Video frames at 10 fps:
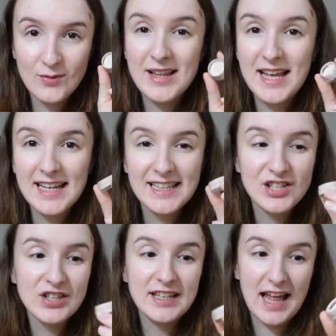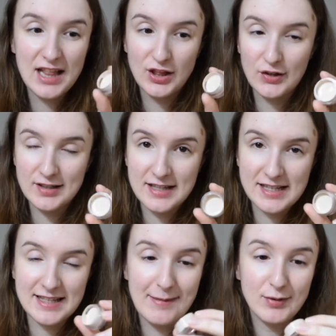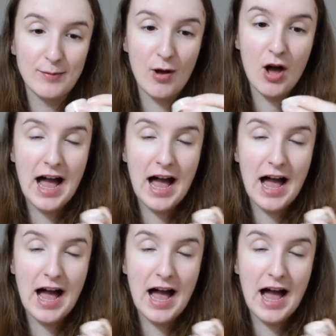when I initially like looked at this sample pot,